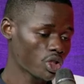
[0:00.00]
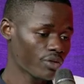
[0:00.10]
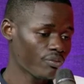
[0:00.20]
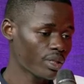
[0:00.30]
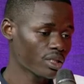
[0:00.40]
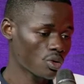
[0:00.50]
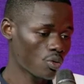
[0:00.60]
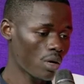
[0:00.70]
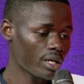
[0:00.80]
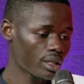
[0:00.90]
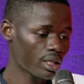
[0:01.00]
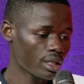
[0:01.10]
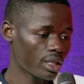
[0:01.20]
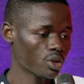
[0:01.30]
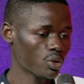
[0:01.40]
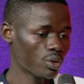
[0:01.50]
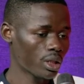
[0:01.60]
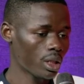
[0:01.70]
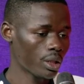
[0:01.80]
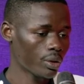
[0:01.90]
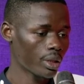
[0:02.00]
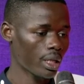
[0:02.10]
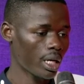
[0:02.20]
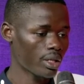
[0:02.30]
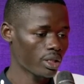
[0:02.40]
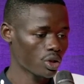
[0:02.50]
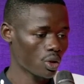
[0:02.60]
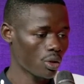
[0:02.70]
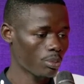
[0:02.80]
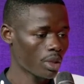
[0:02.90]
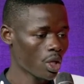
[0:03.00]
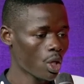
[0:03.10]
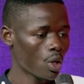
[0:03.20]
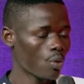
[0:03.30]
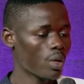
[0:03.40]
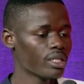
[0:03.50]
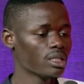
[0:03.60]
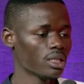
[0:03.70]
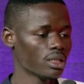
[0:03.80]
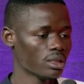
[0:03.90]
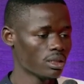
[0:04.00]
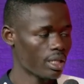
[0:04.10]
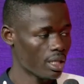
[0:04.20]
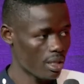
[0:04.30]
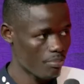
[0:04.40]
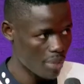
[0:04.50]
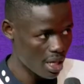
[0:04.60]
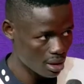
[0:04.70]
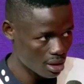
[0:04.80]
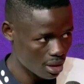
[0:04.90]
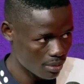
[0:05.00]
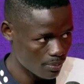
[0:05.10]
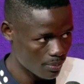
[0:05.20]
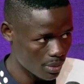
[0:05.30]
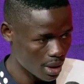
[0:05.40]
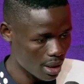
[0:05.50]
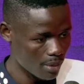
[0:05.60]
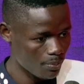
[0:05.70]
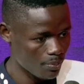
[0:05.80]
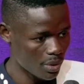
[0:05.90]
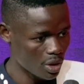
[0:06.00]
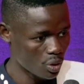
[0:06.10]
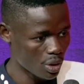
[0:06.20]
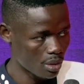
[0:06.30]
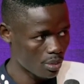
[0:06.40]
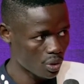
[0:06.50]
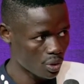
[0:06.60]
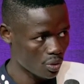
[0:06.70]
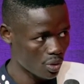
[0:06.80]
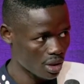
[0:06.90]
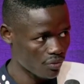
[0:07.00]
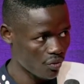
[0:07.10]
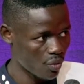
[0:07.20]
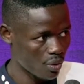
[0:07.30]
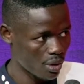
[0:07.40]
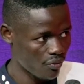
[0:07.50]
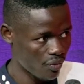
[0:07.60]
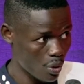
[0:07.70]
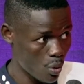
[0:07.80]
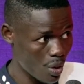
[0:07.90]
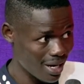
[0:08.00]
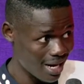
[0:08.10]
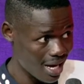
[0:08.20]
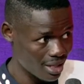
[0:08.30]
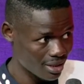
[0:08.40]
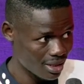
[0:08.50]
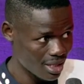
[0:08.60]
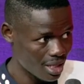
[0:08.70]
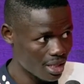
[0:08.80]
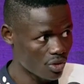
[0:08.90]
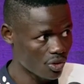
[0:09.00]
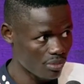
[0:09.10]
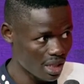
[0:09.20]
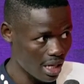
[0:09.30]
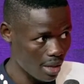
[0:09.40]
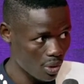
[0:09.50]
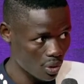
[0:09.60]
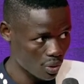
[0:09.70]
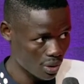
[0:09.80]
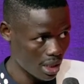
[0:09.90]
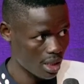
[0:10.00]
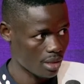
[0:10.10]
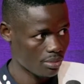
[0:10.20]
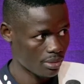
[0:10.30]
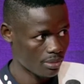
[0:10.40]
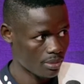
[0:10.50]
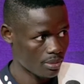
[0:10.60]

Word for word: achievements, one thing that we look at the top, one is the impact, mm-hmm. um, that we're able to create for the few clients that we've been able to sign up.